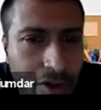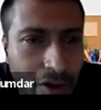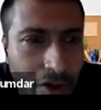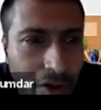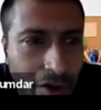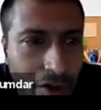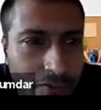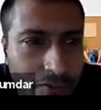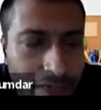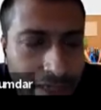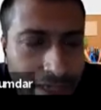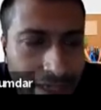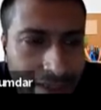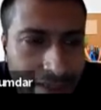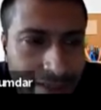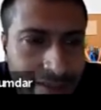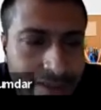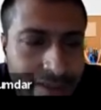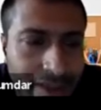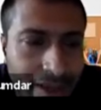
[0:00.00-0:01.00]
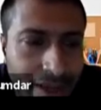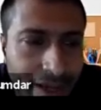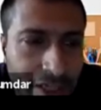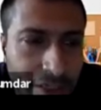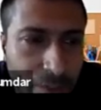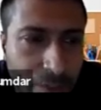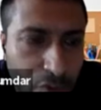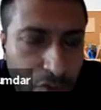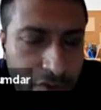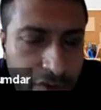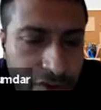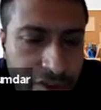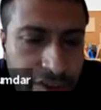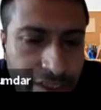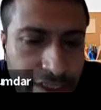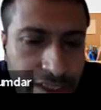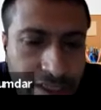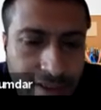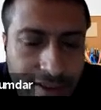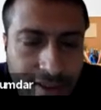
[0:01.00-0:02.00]
of length at most
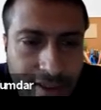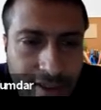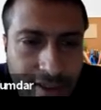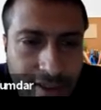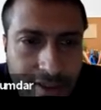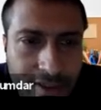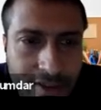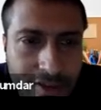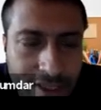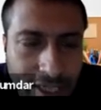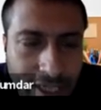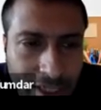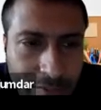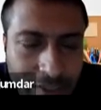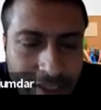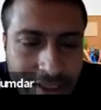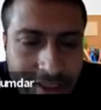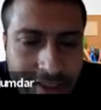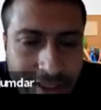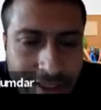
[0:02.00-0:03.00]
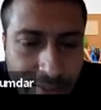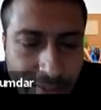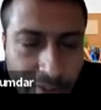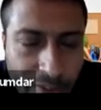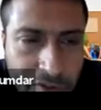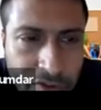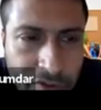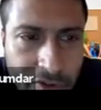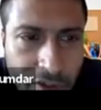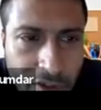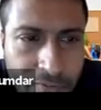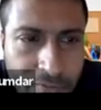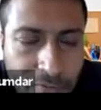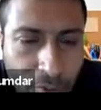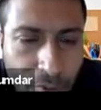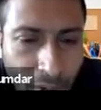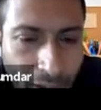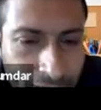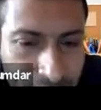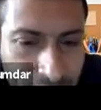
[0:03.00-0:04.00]
d. So that means neighborhood of
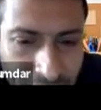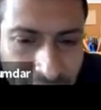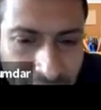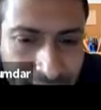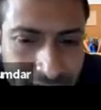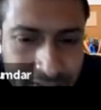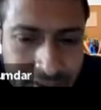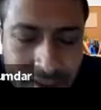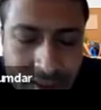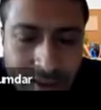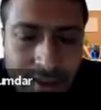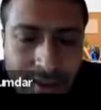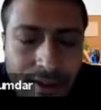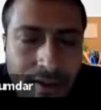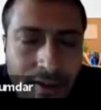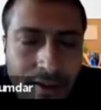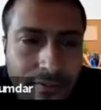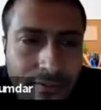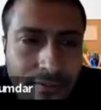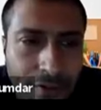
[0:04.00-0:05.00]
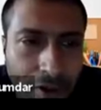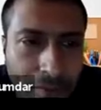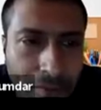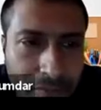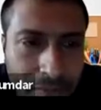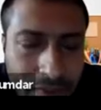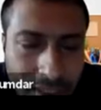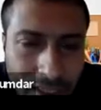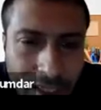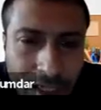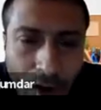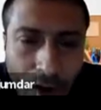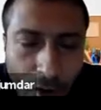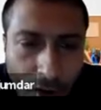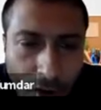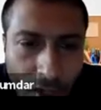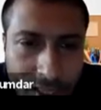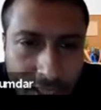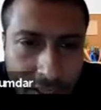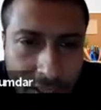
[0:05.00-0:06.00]
1 means from V
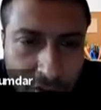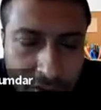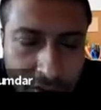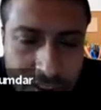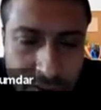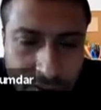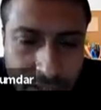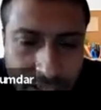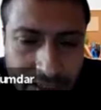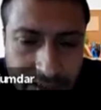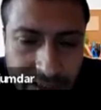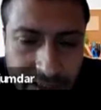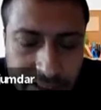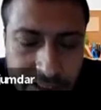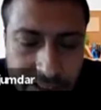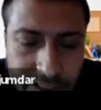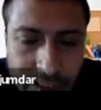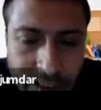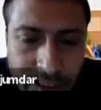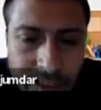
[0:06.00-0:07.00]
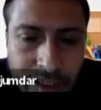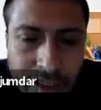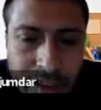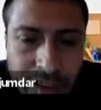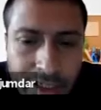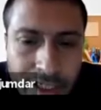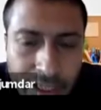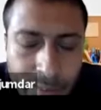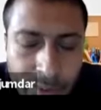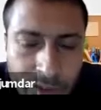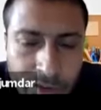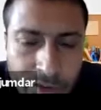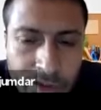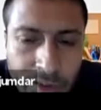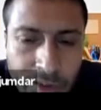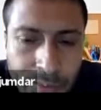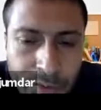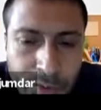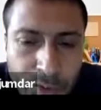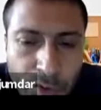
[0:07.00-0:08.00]
all the nodes you can reach. Neighborhood
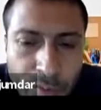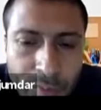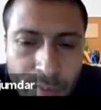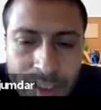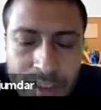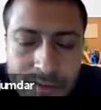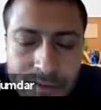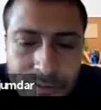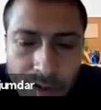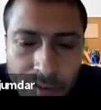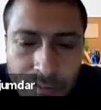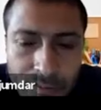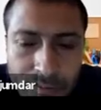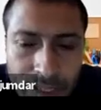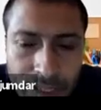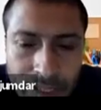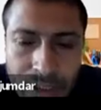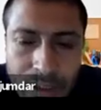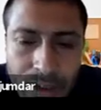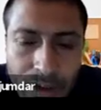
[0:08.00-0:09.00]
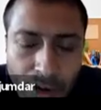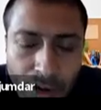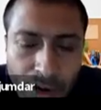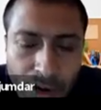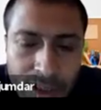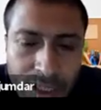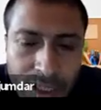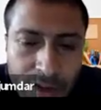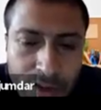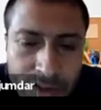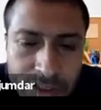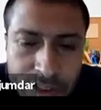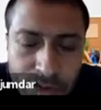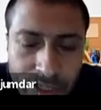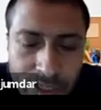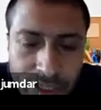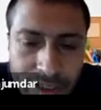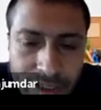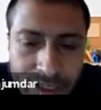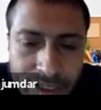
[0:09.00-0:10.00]
of 2 means from V all the nodes you
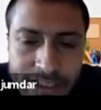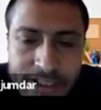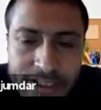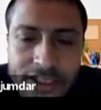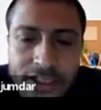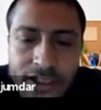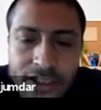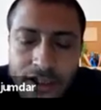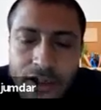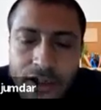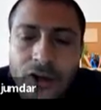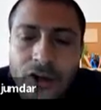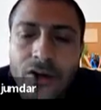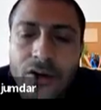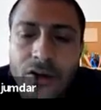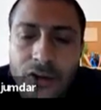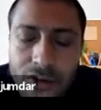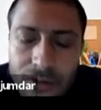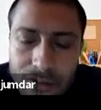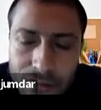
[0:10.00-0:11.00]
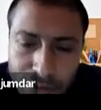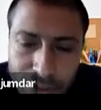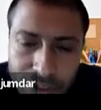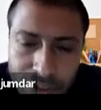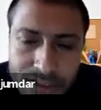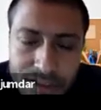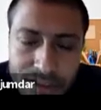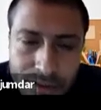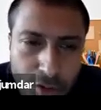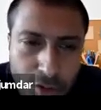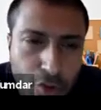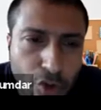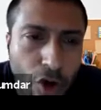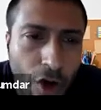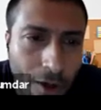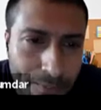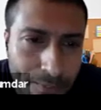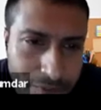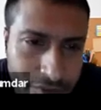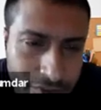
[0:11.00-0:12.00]
can reach with 2
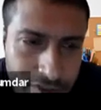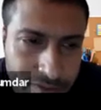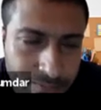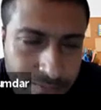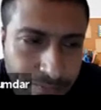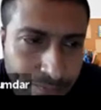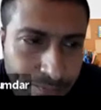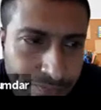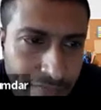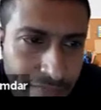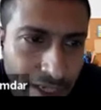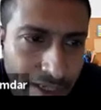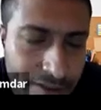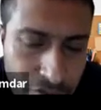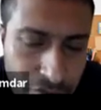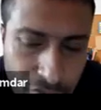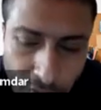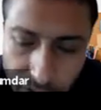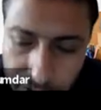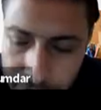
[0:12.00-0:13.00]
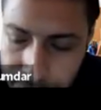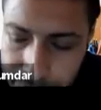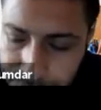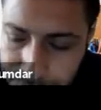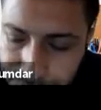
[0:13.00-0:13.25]
hops and so on.